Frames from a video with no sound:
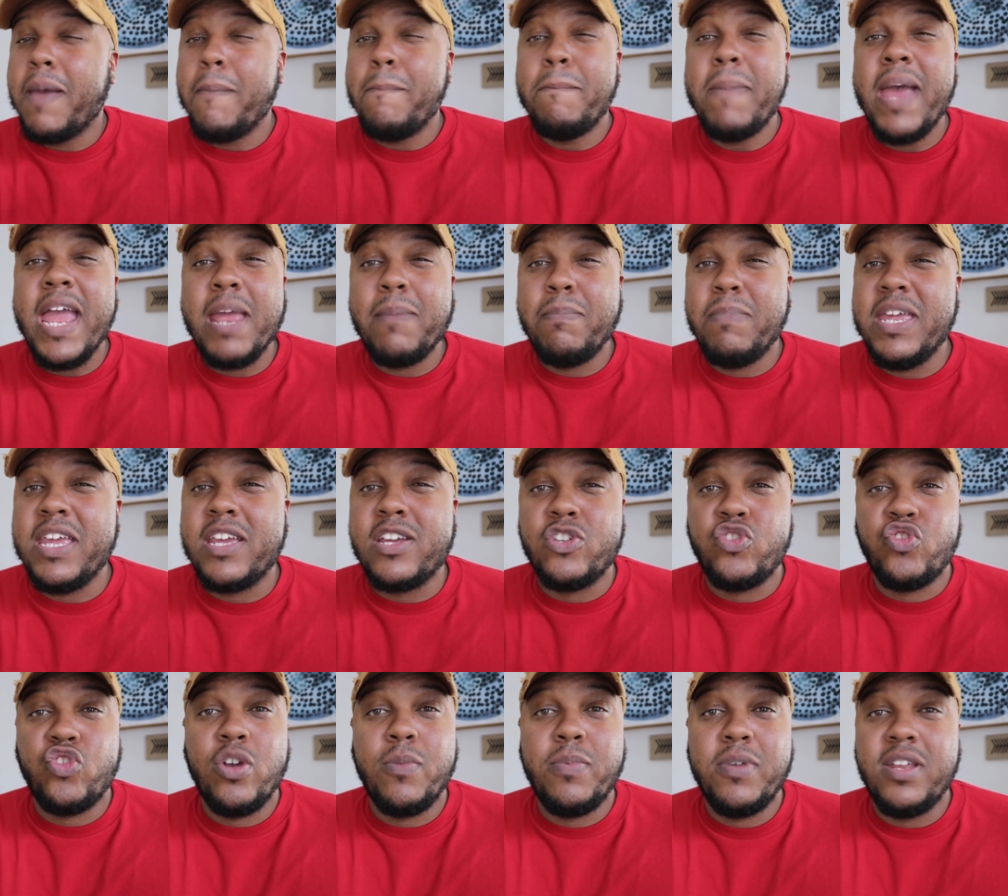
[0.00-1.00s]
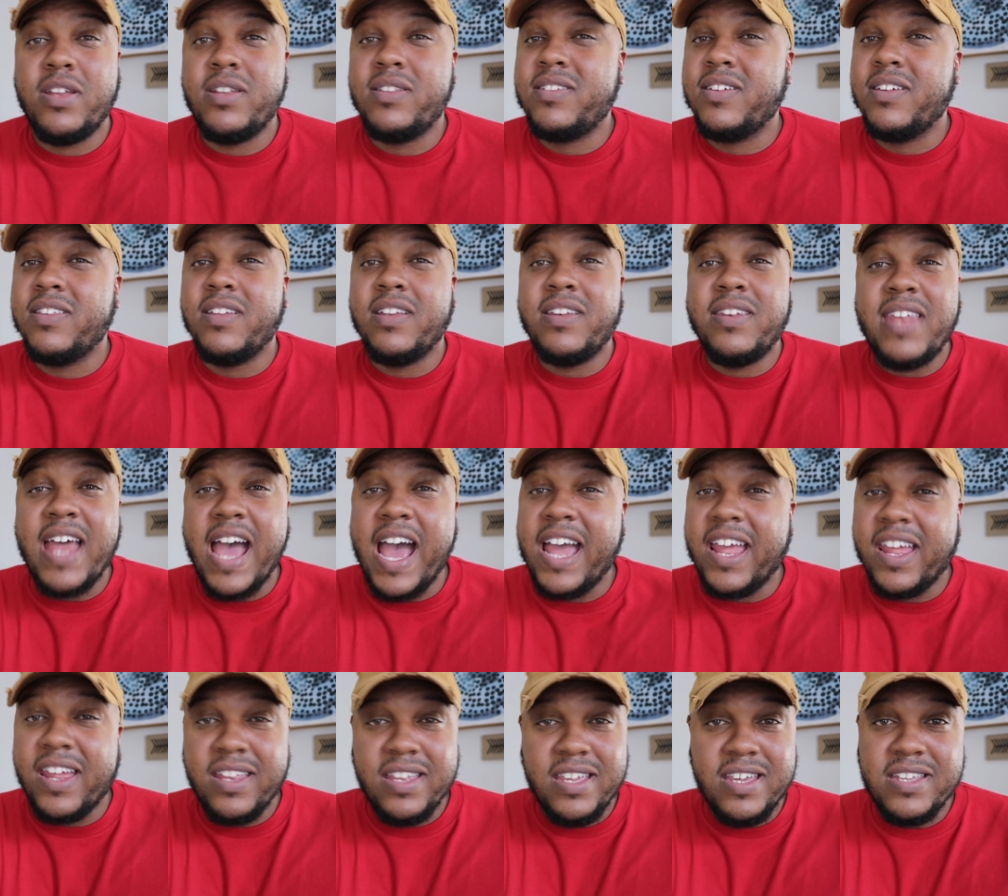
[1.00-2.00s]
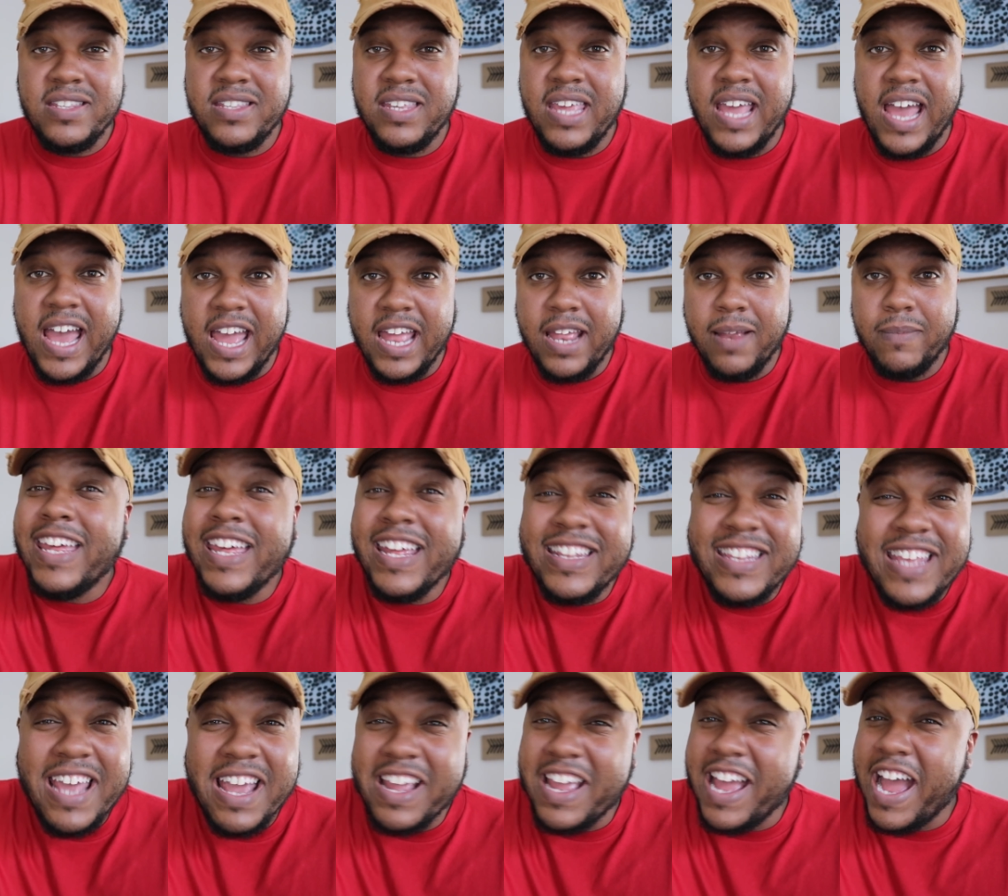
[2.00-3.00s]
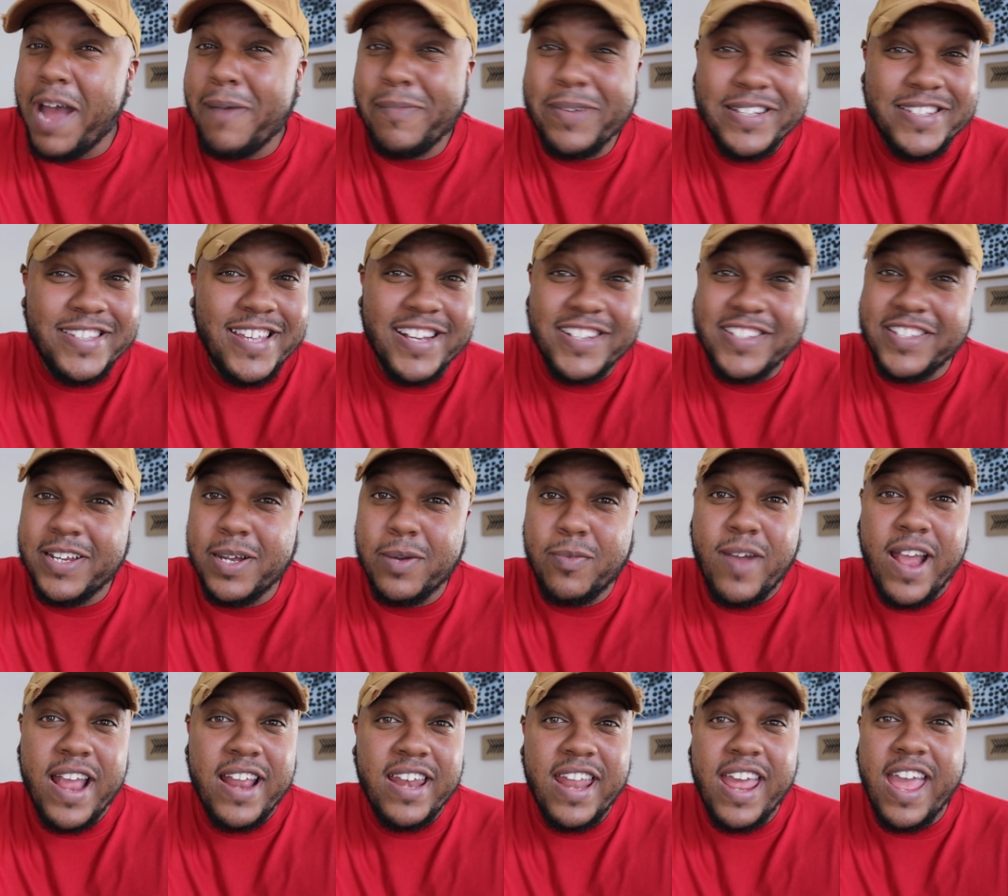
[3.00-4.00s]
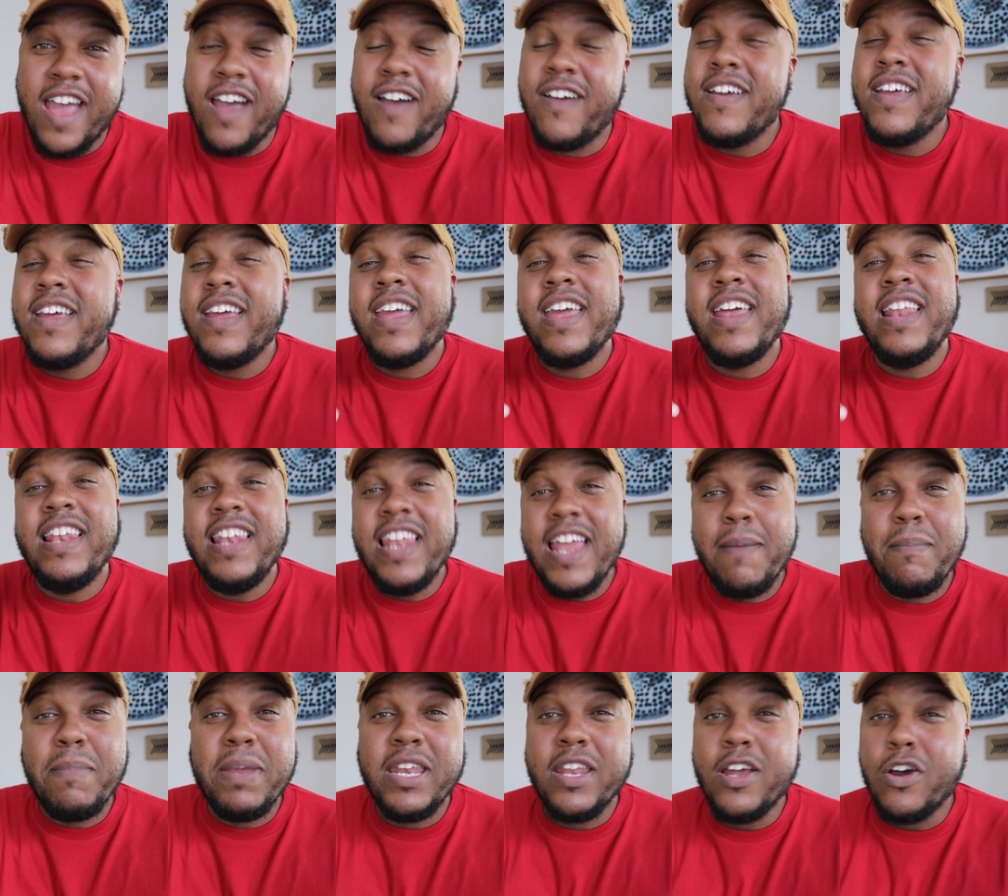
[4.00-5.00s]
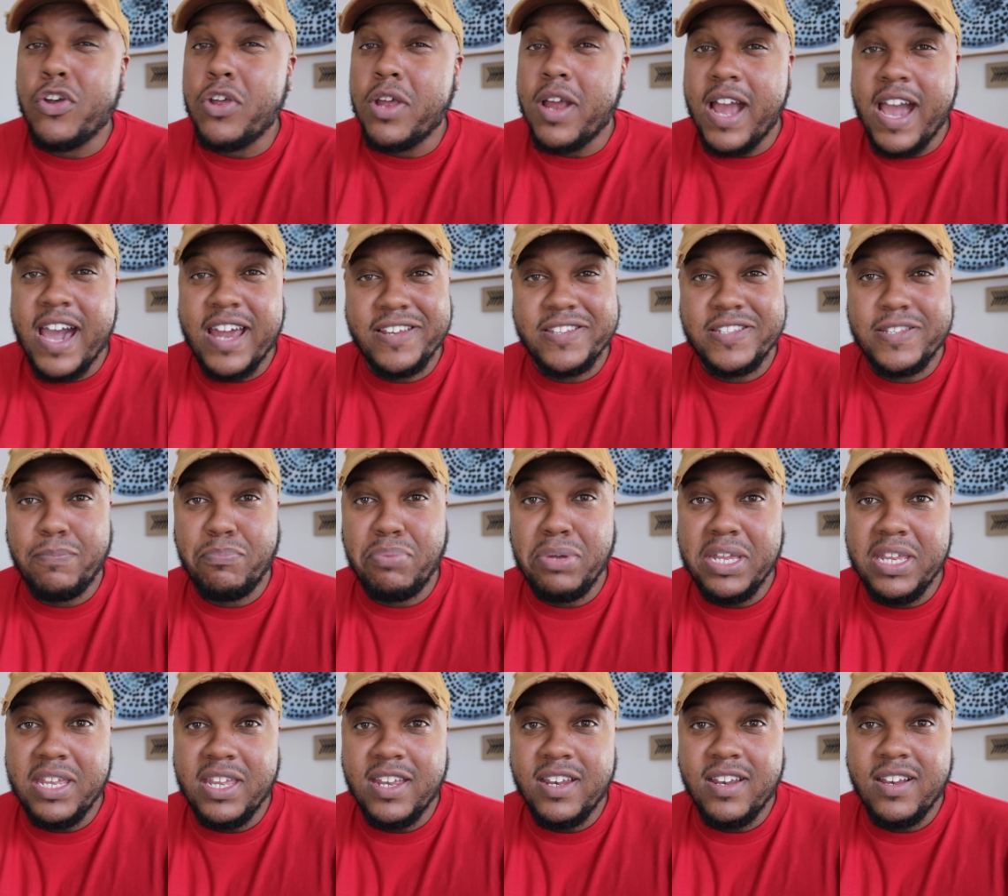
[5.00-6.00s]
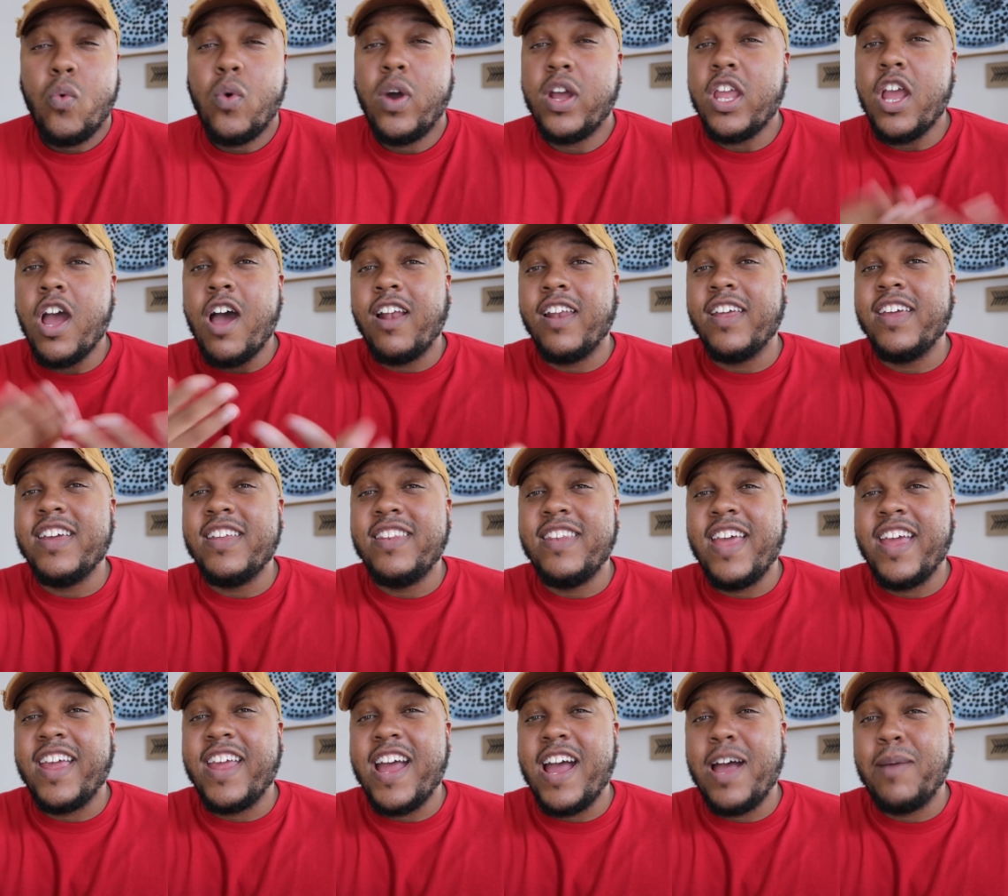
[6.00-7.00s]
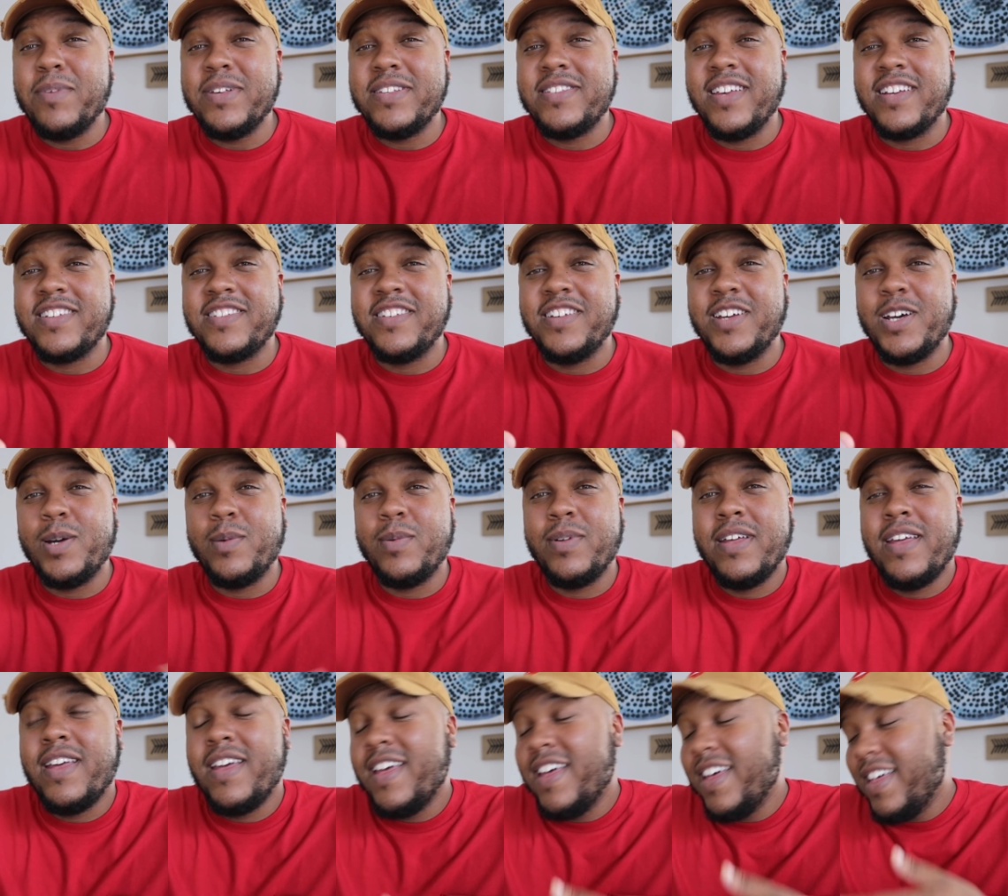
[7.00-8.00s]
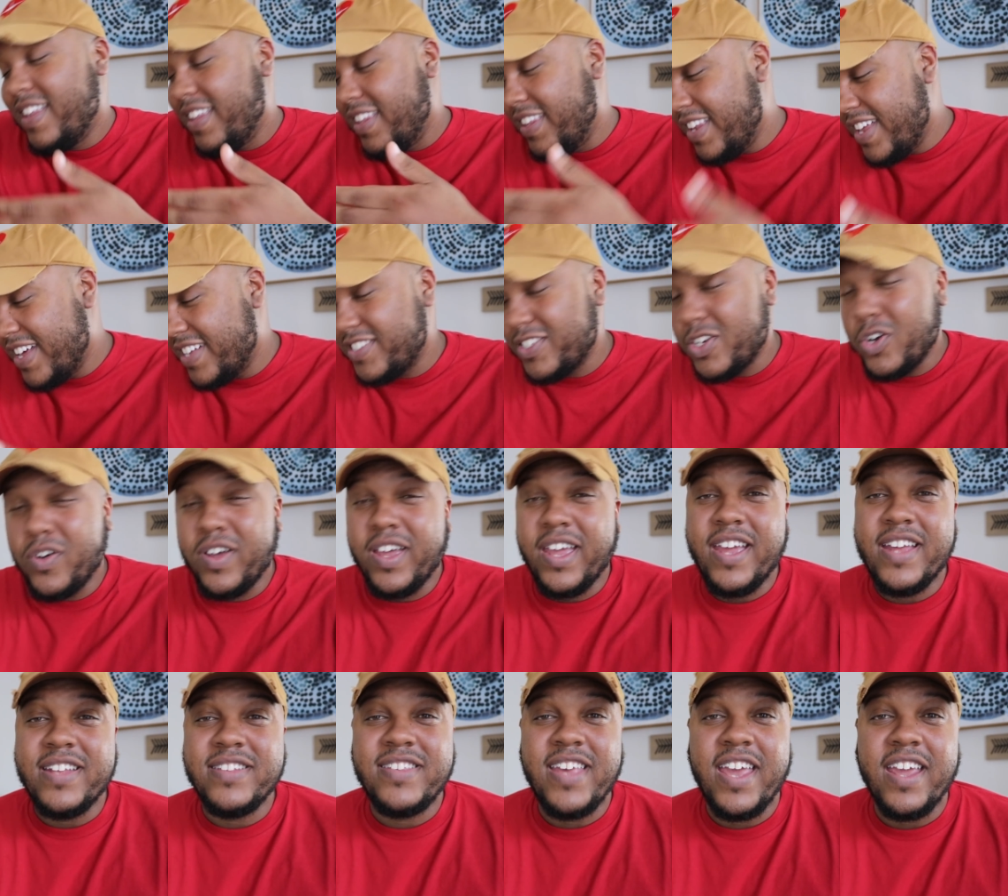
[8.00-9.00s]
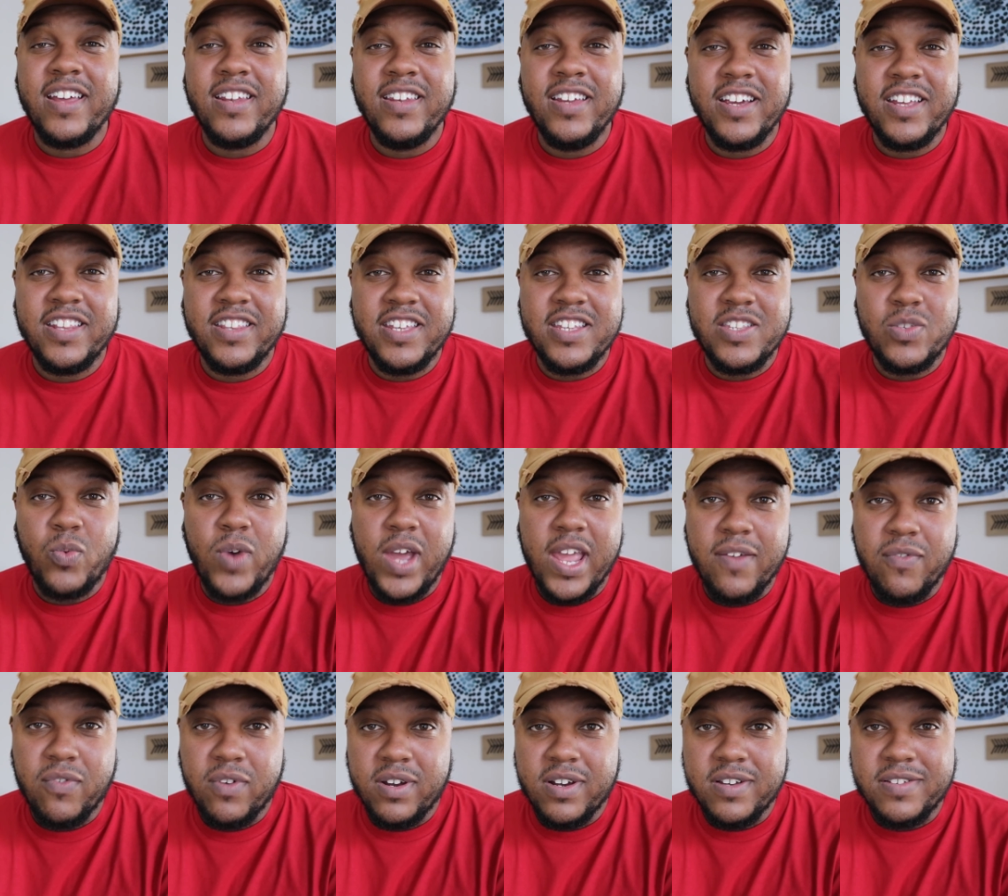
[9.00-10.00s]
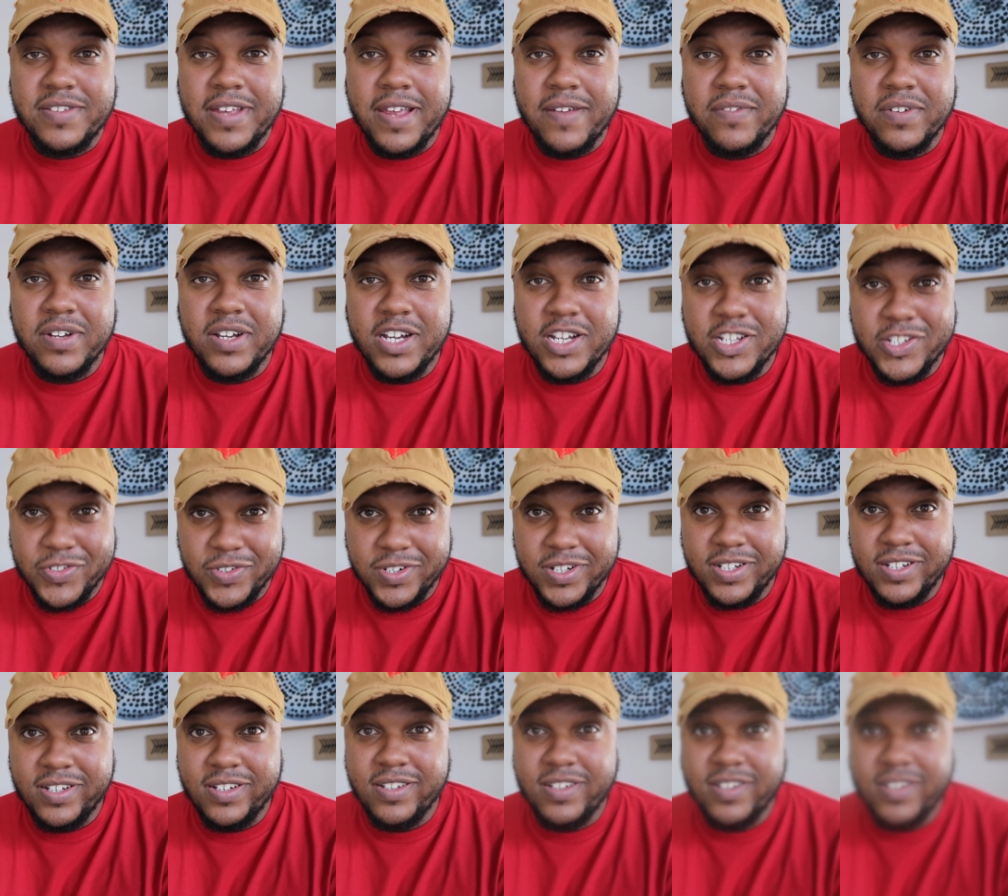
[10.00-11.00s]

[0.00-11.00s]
that may be contributing to the dying Yeezy hype. Hit that comment section up right now and let me know your honest opinion. While y'all are hitting that comment section up, let's go ahead and take a look at this Wave Runner seven hundred.